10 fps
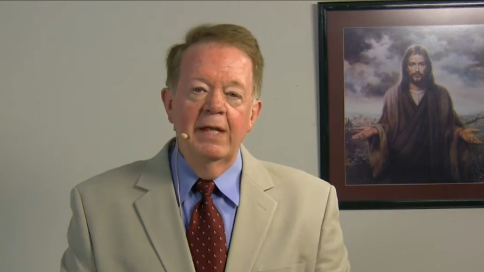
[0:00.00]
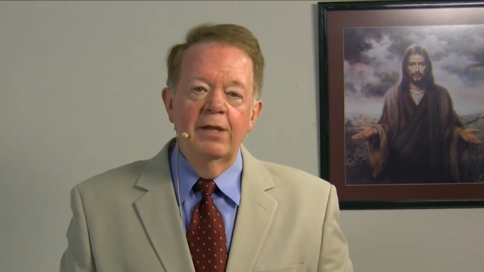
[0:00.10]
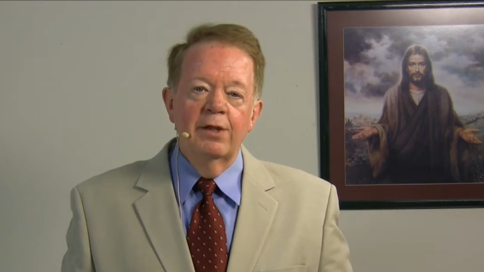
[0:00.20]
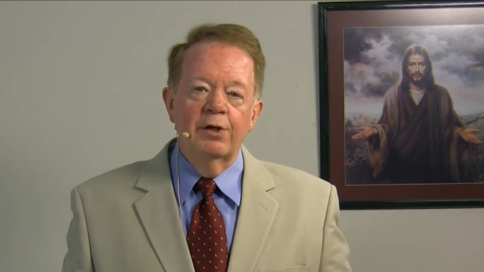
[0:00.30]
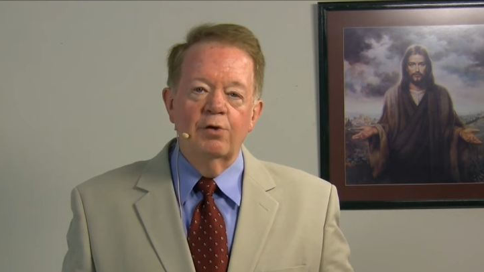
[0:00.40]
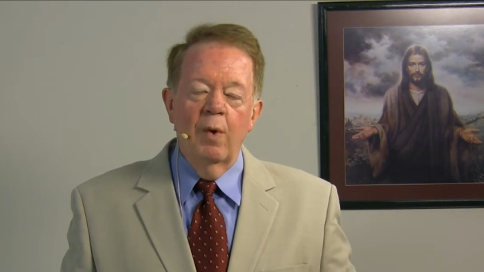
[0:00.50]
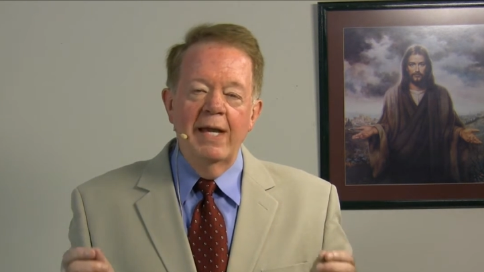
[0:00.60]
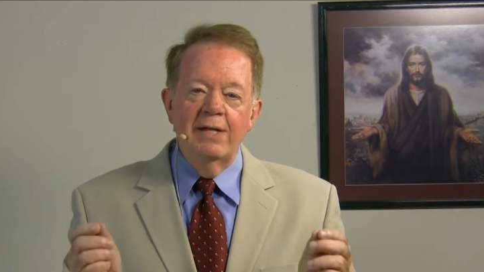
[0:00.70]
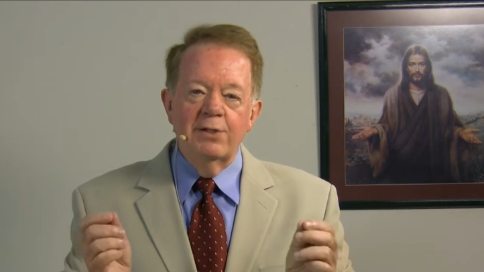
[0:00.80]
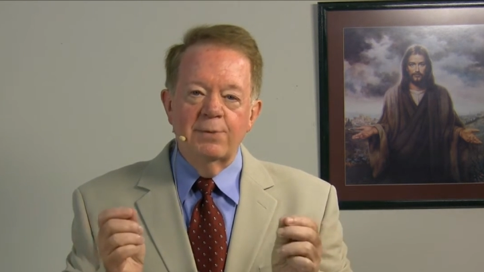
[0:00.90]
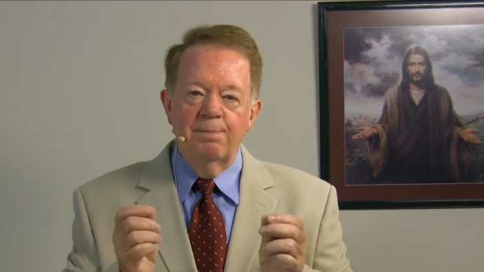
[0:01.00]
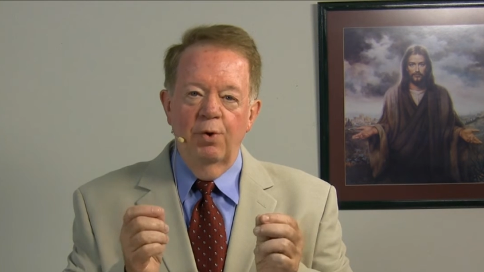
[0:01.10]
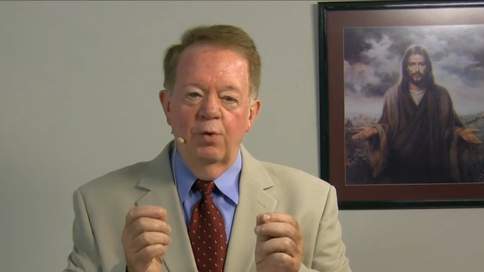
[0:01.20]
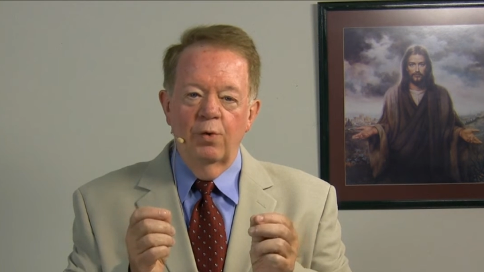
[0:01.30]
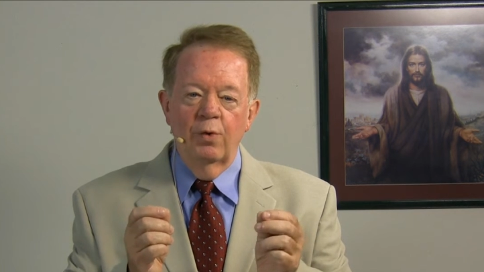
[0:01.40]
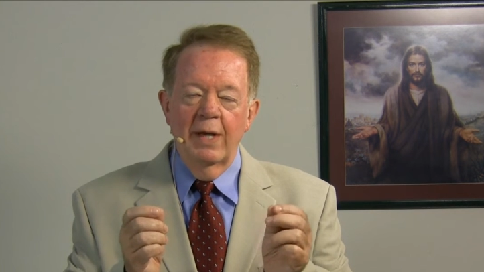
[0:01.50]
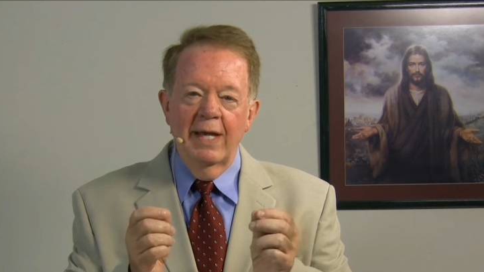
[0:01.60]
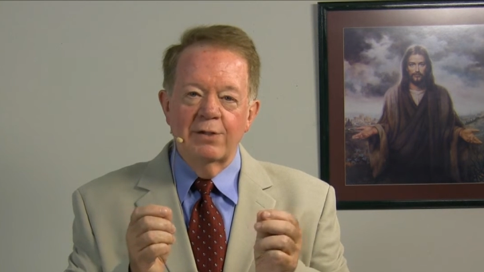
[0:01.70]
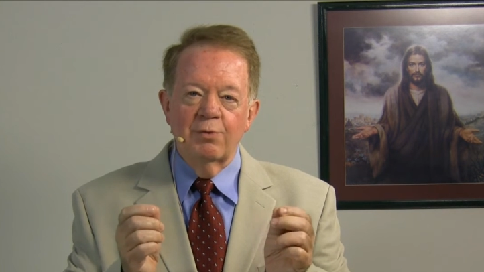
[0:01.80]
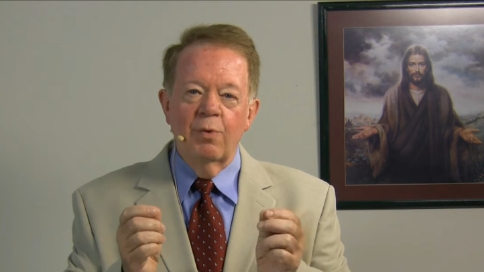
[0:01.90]
The greatest pull
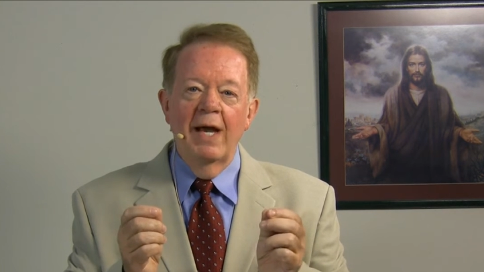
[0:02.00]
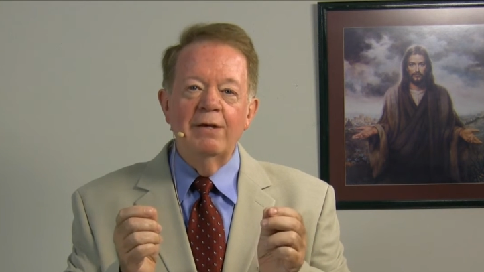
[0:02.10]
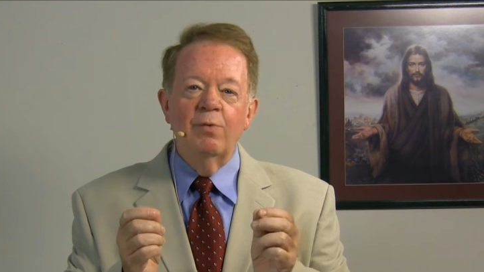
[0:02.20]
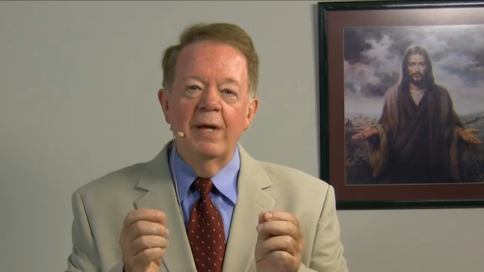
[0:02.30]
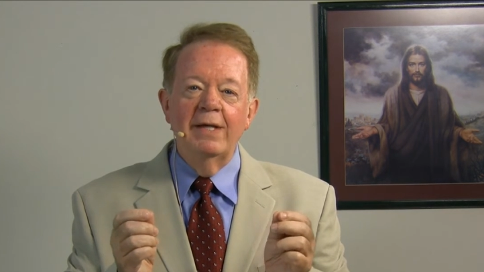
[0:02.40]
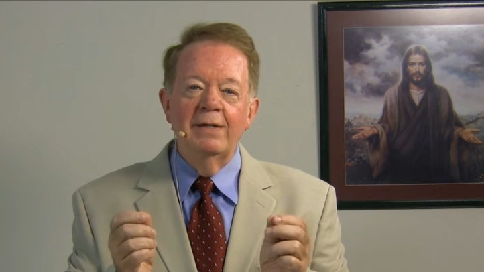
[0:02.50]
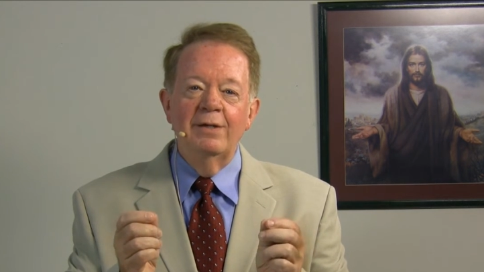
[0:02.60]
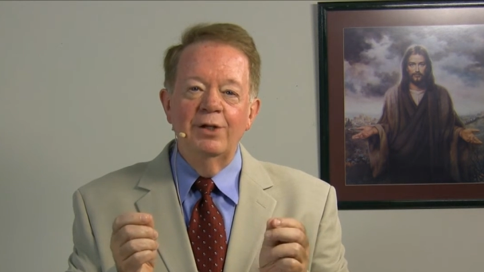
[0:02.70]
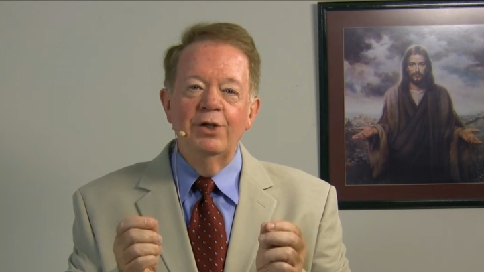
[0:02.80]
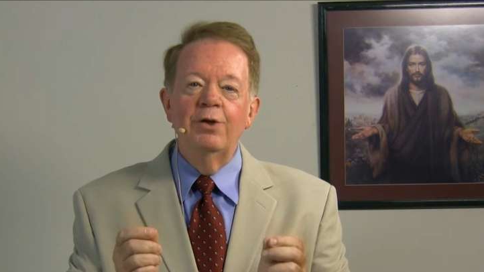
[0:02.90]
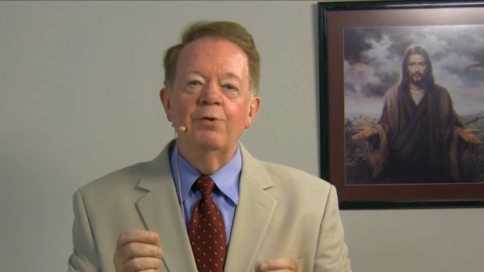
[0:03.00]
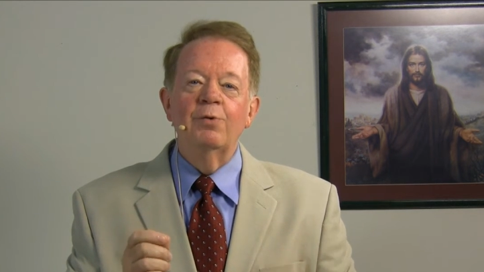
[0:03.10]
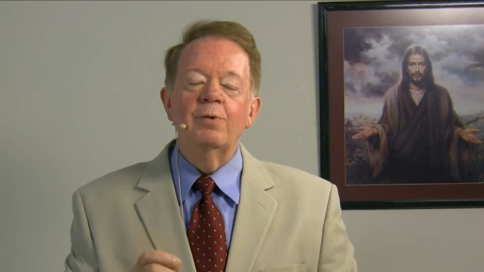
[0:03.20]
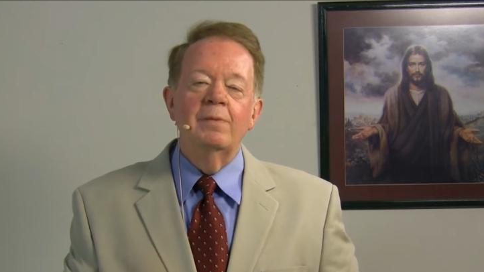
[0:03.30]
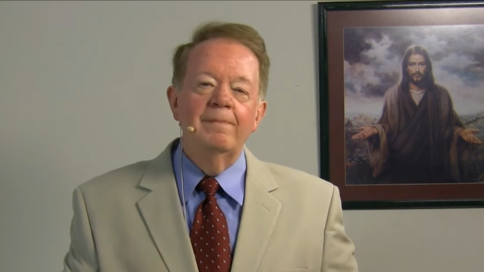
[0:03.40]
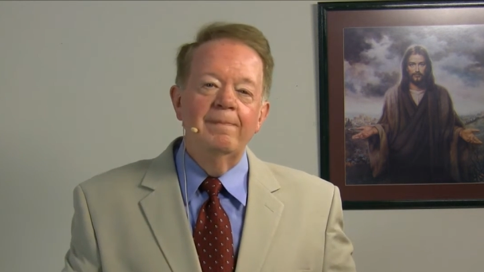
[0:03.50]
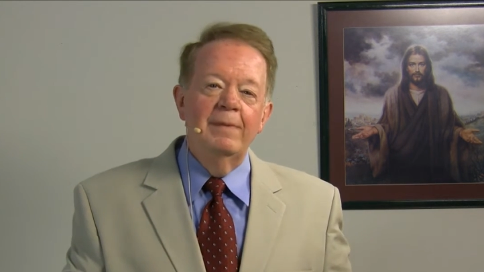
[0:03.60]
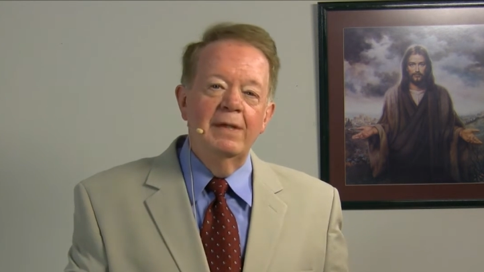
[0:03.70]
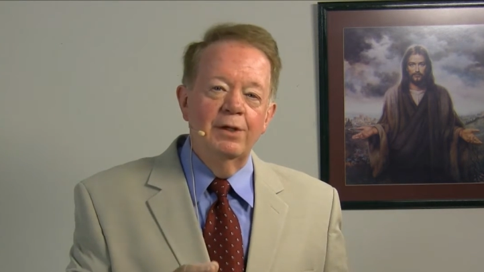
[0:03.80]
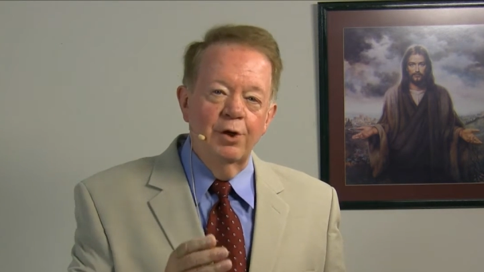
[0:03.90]
is right when you,
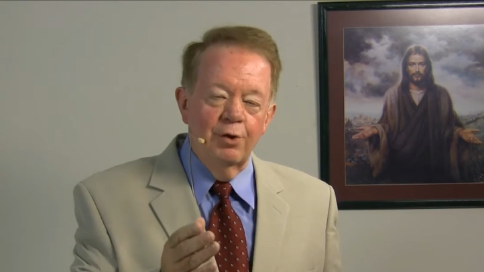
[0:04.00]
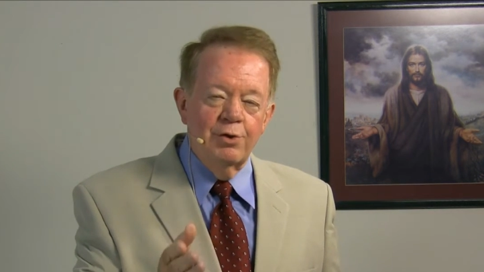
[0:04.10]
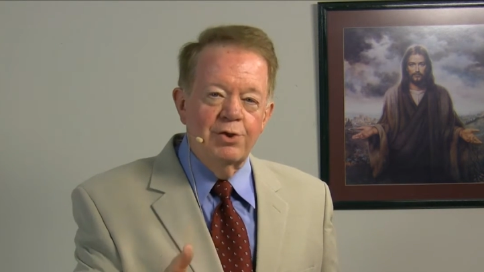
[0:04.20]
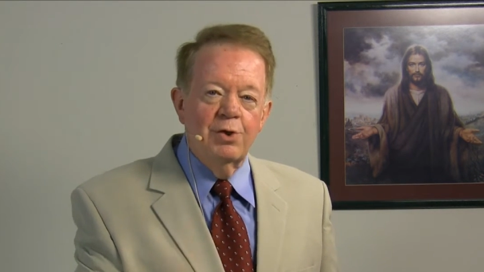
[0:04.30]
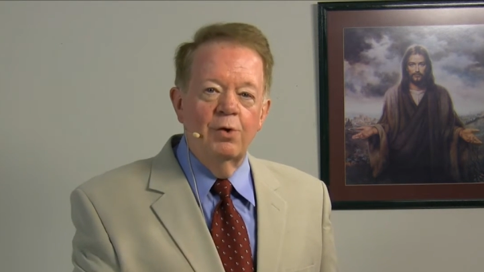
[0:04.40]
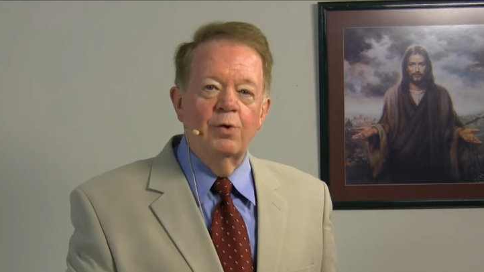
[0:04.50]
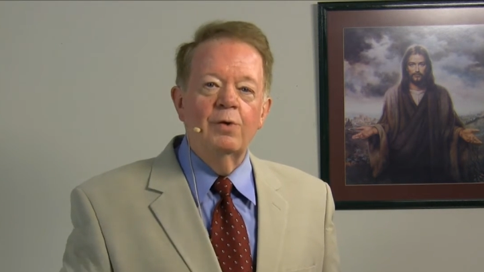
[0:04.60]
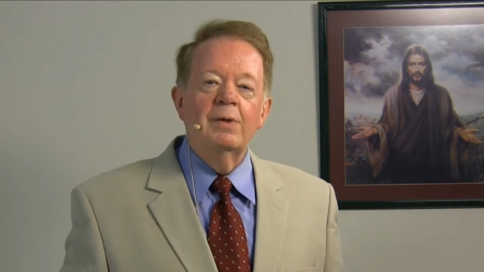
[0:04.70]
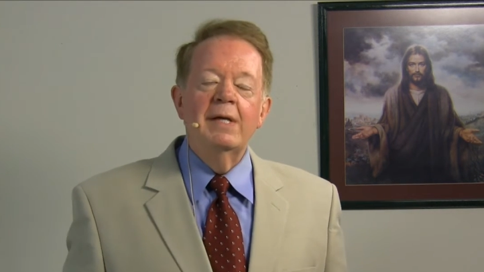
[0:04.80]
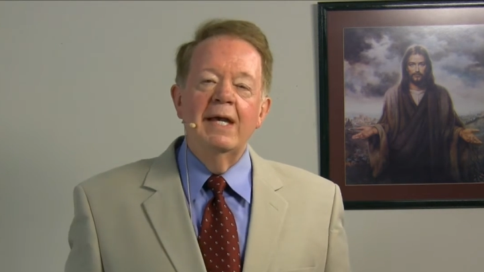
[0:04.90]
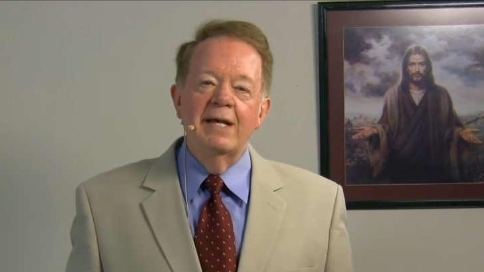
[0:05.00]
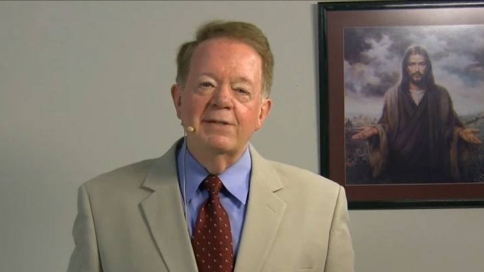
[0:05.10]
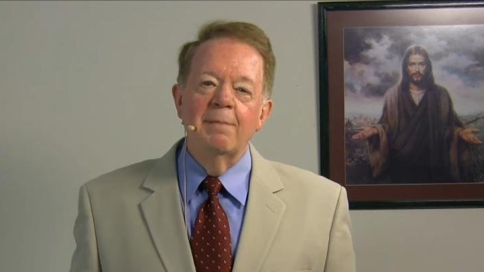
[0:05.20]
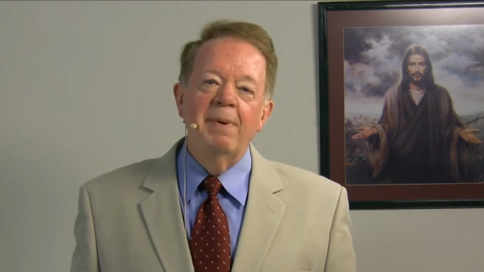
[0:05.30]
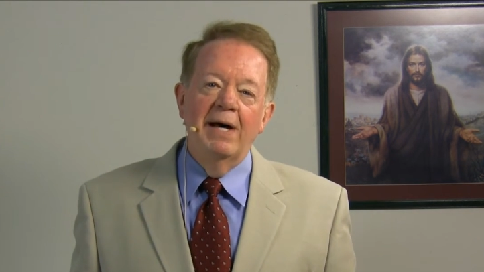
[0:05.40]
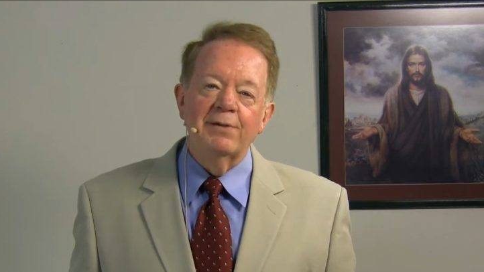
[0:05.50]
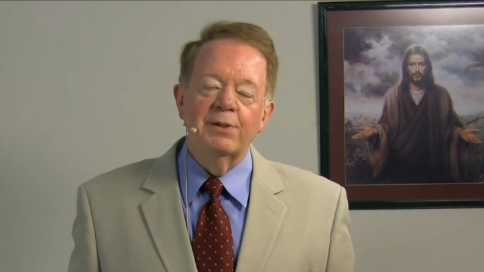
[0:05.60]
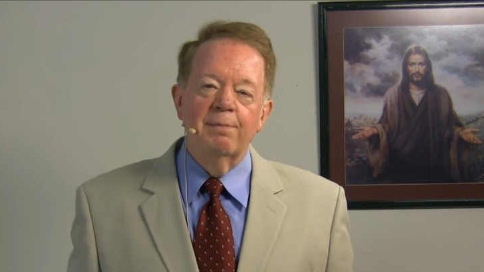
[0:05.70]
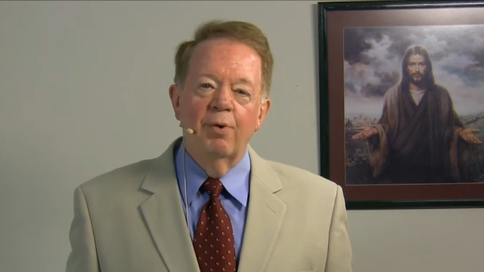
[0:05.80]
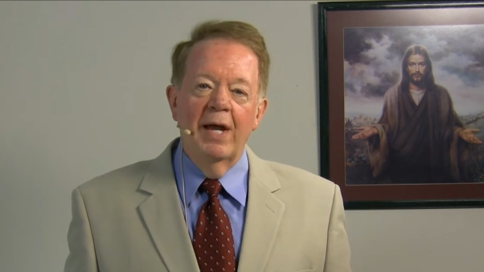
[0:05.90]
your soul, is about
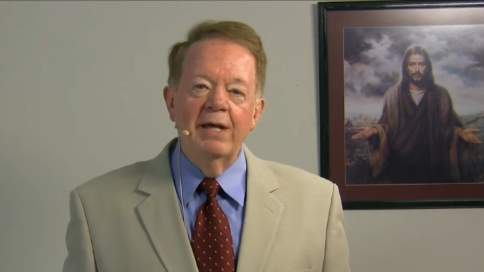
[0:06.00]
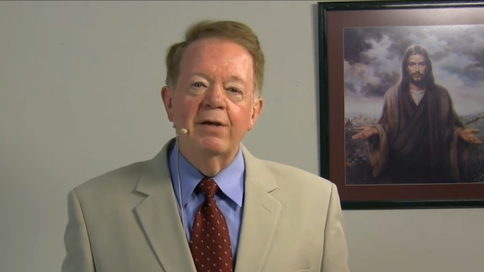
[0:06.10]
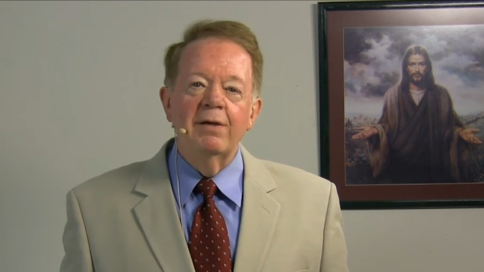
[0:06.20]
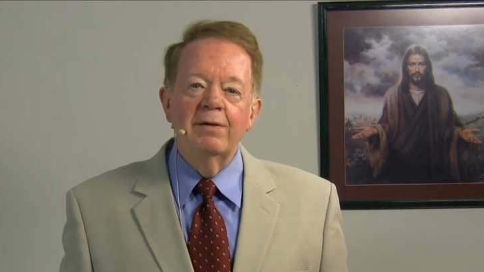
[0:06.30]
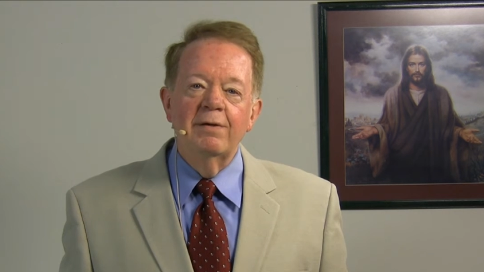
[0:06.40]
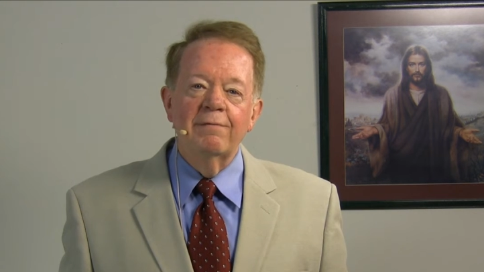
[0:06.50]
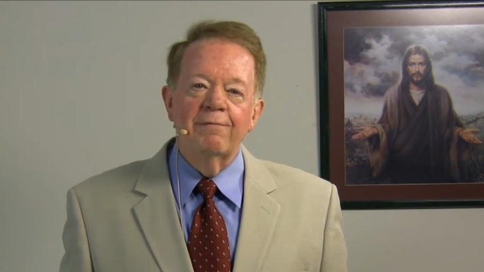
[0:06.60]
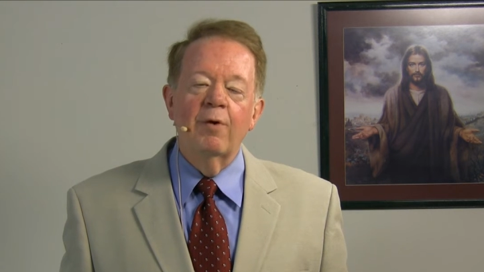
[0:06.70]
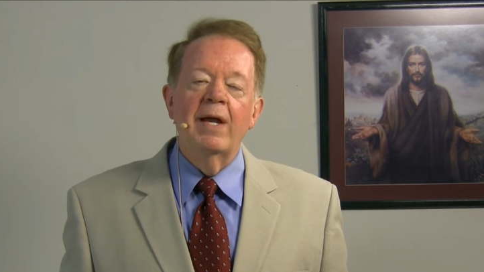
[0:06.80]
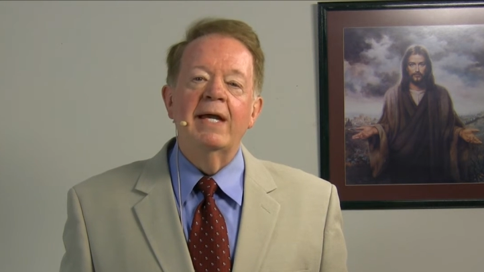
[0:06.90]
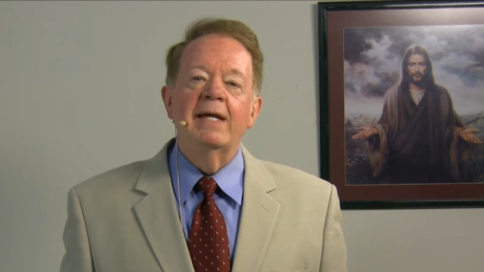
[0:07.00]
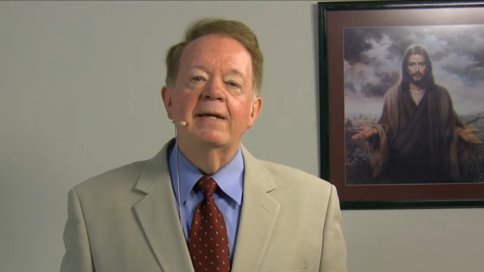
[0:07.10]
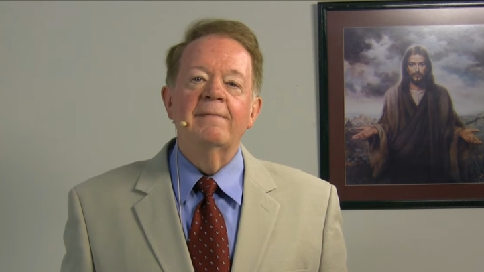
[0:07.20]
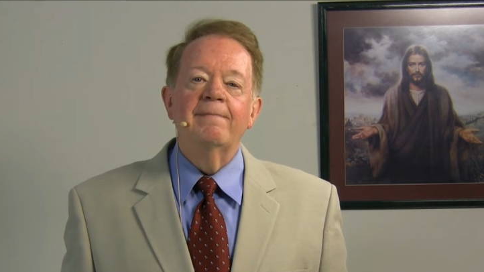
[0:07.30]
to break free